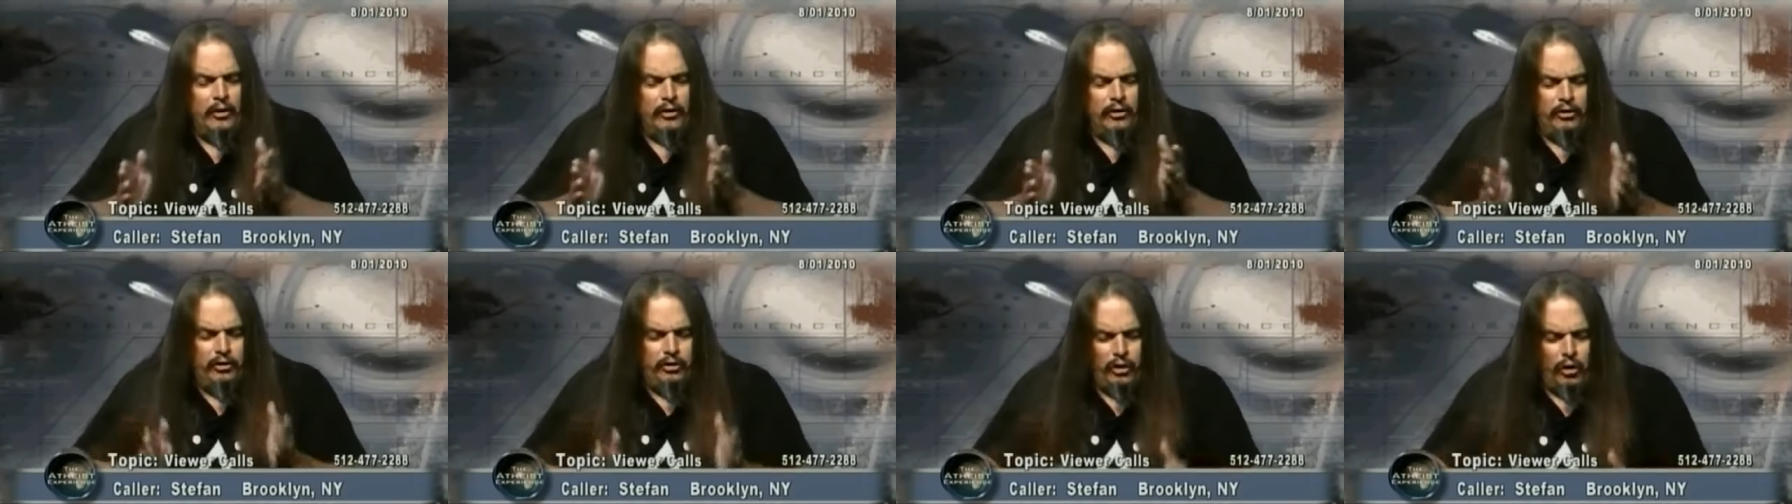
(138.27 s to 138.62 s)

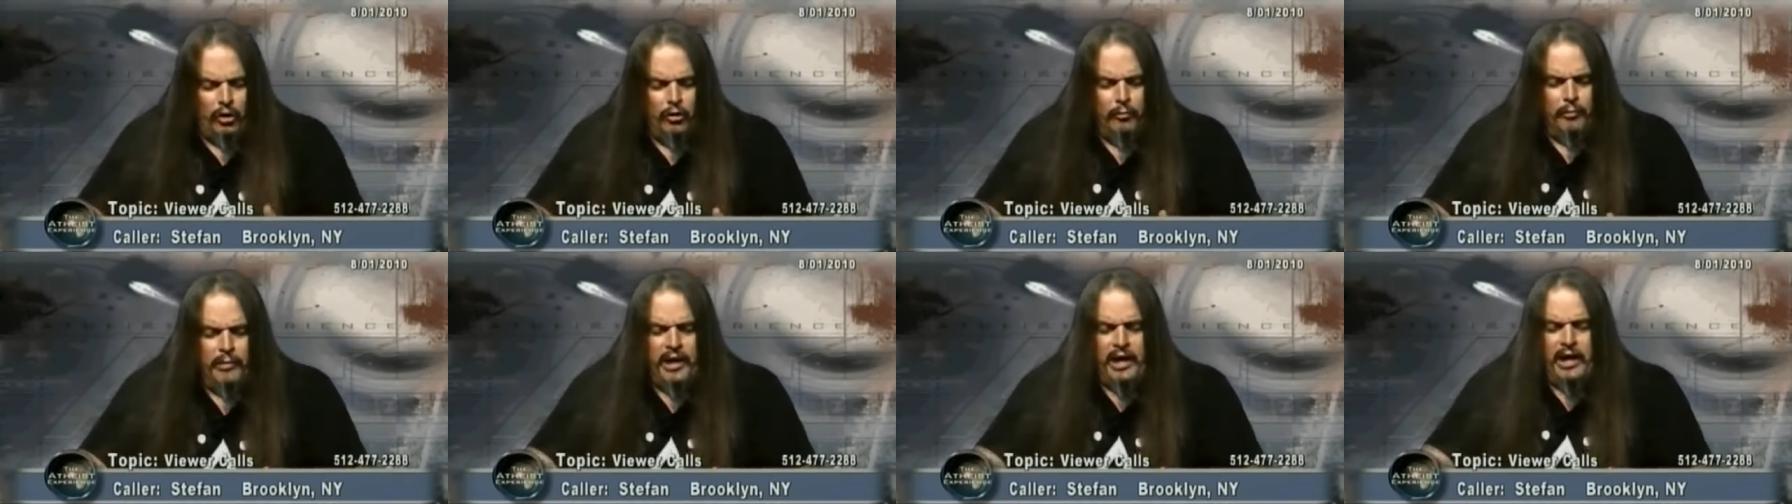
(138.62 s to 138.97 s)

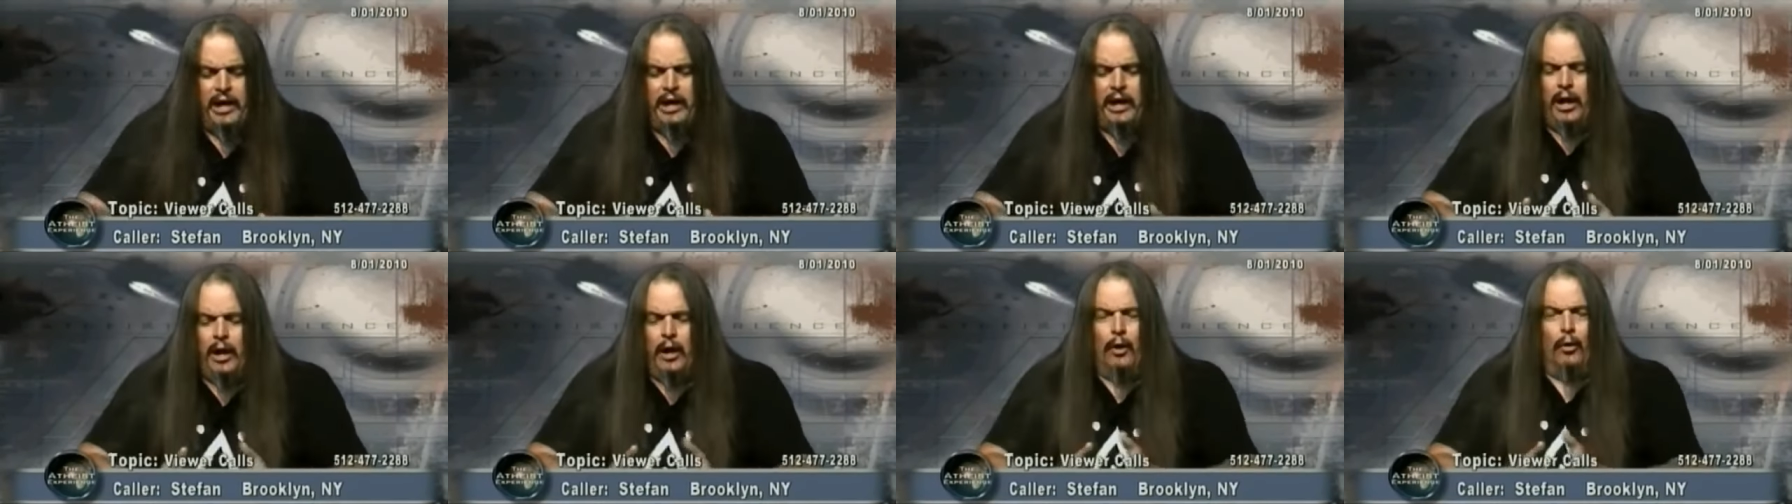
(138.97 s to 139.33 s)
Show
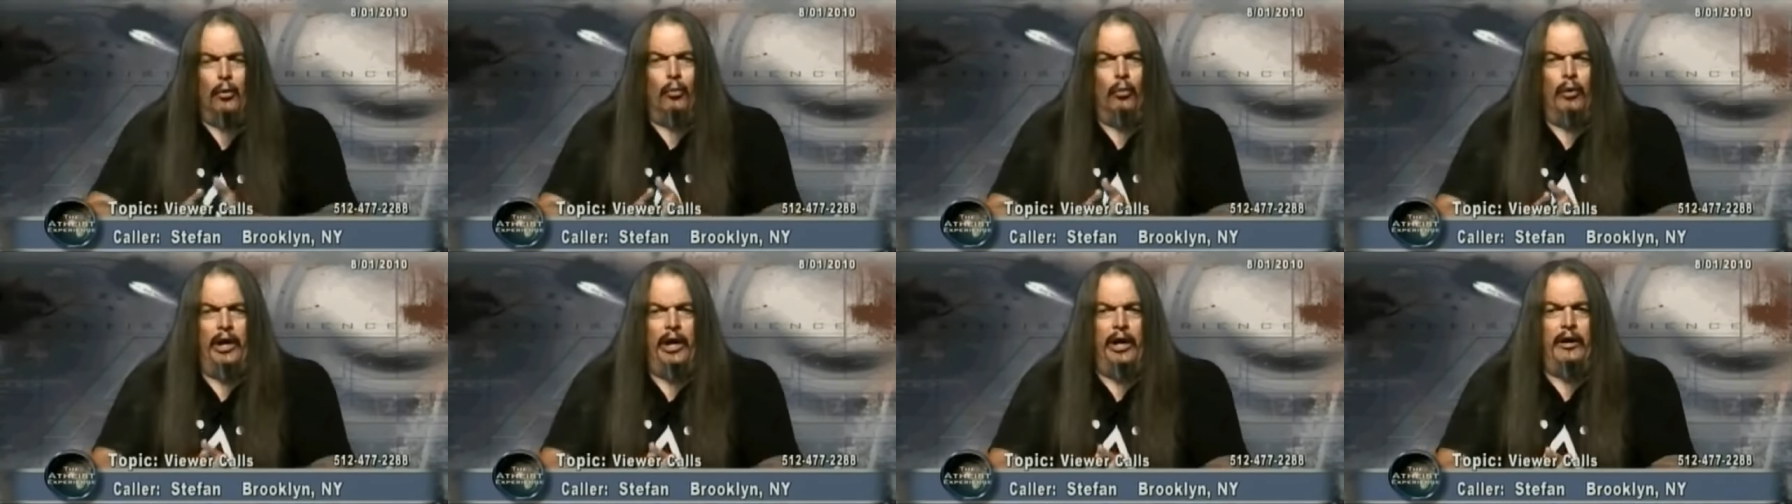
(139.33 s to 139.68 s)
me
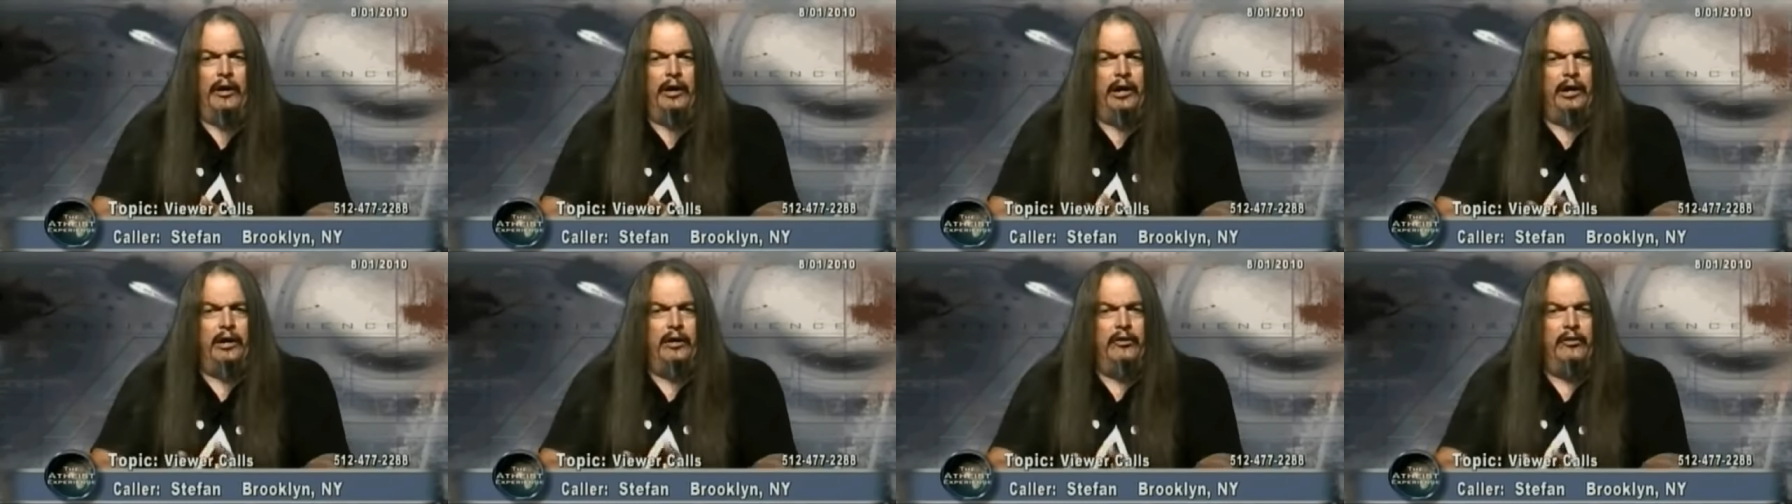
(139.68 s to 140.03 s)

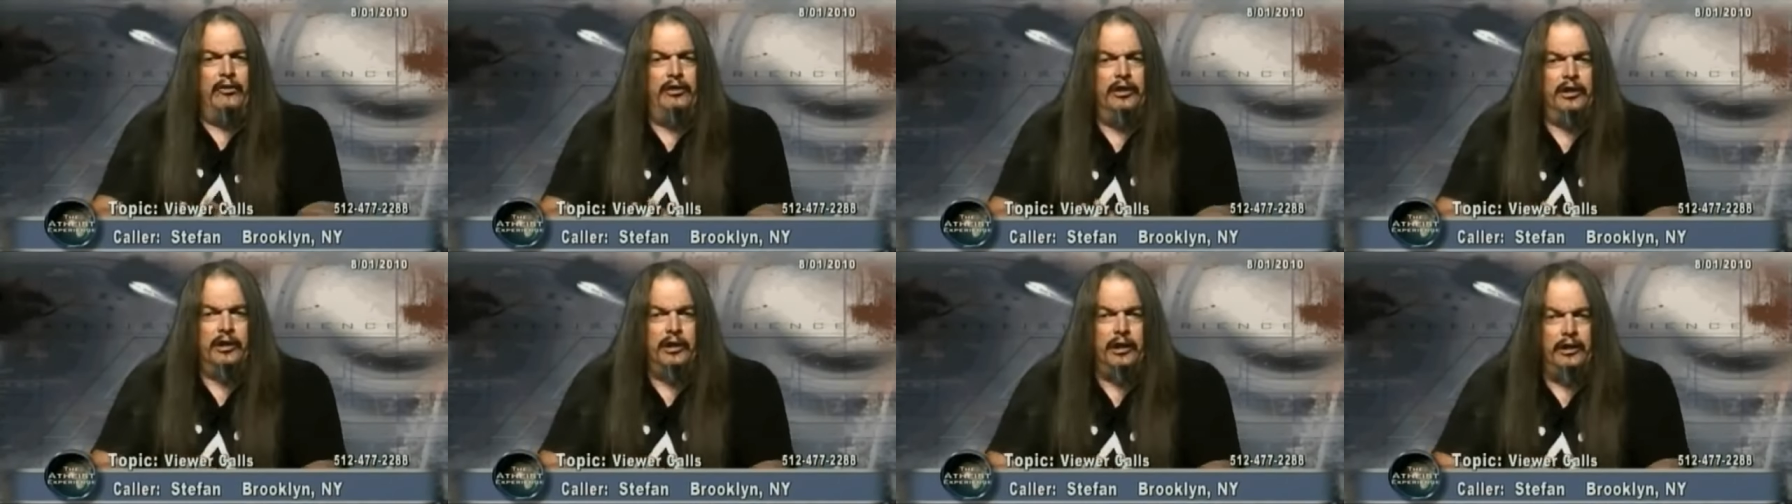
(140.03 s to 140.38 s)
where
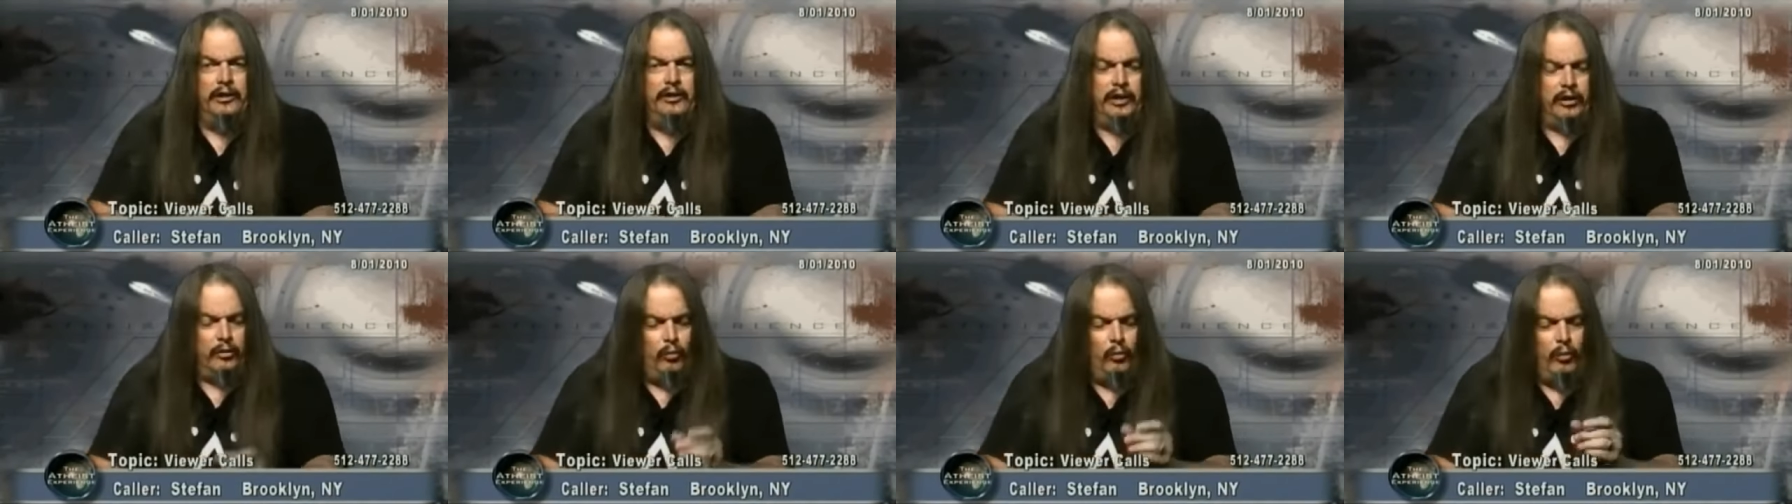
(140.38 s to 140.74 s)
is the
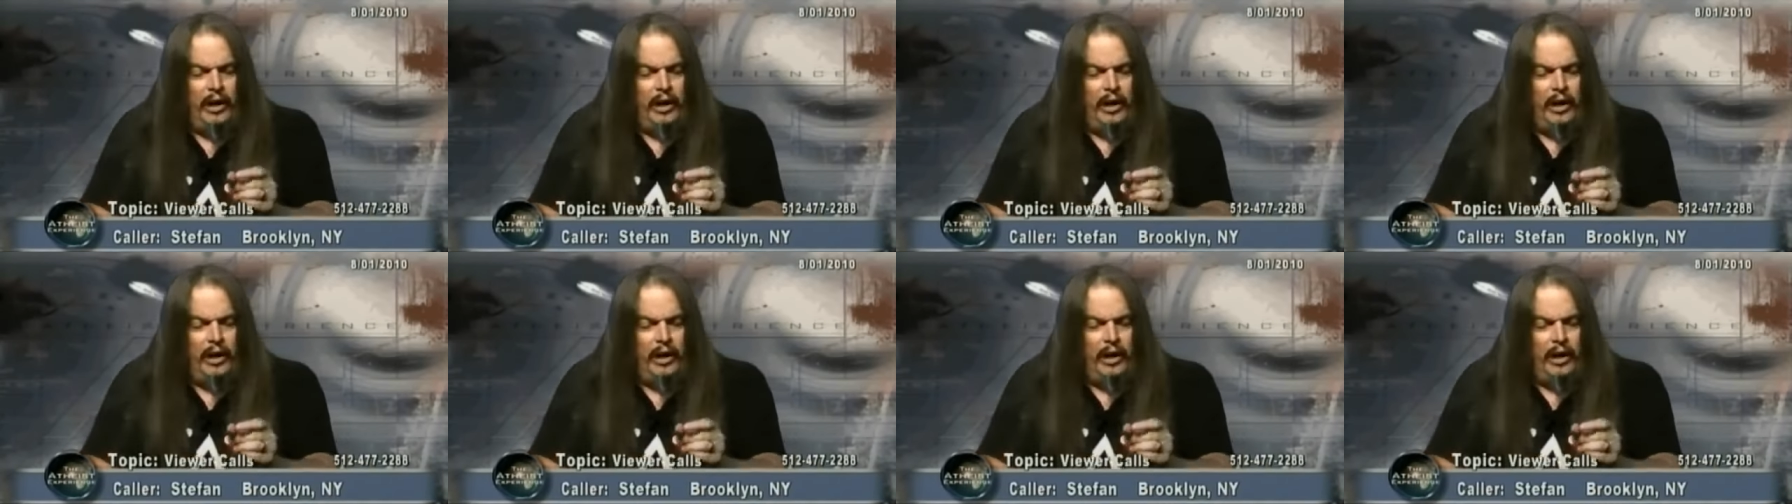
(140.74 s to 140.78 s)
context.